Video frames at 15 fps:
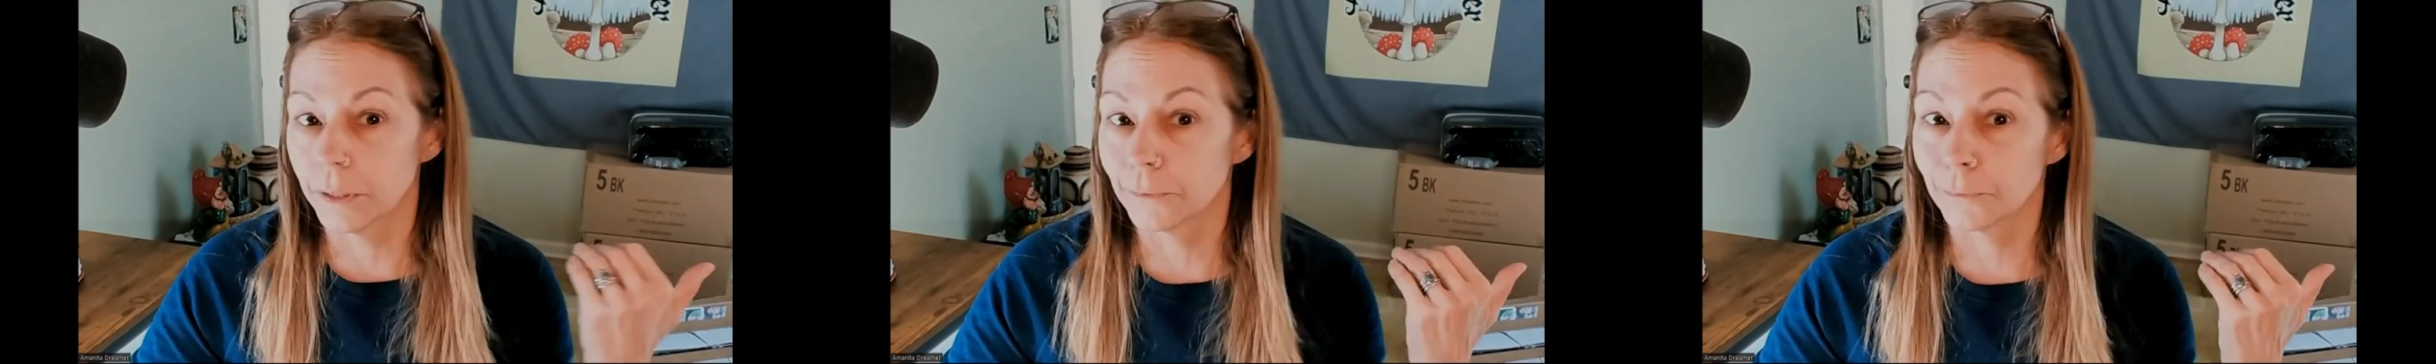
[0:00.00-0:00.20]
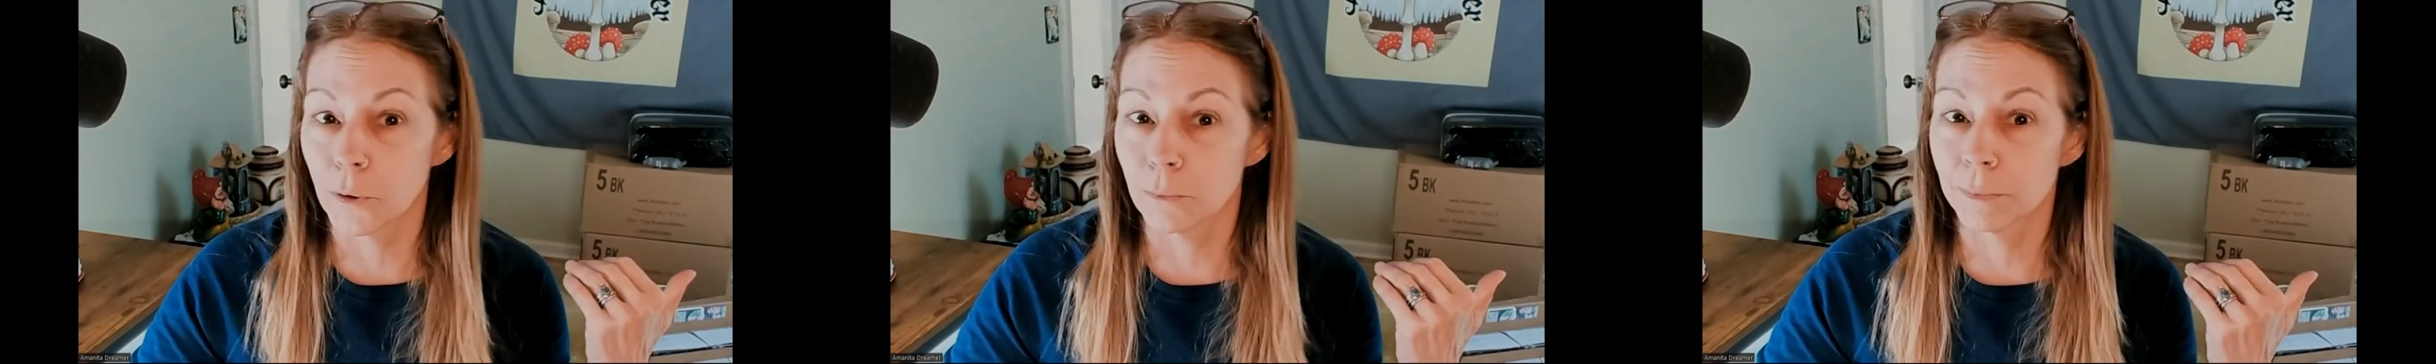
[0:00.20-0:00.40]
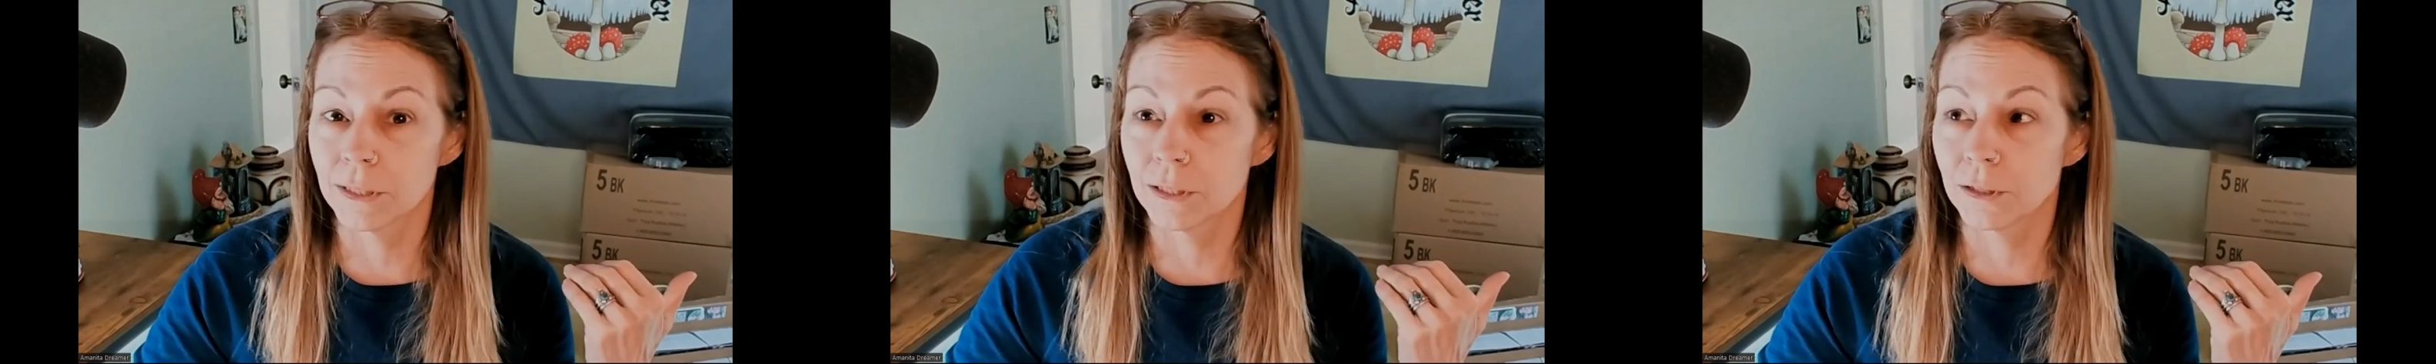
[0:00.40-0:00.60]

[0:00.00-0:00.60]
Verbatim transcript: doesn't want me